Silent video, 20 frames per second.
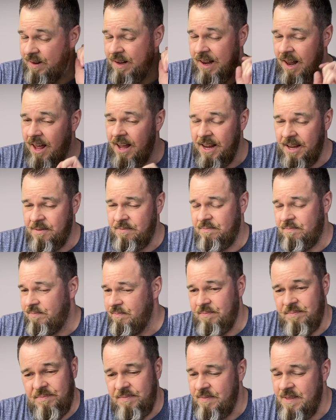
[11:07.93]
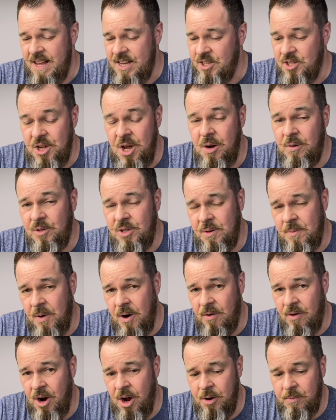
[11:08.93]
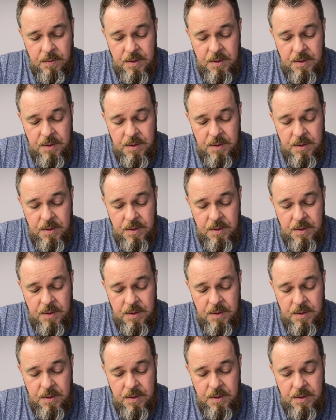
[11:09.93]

like there's no tomorrow.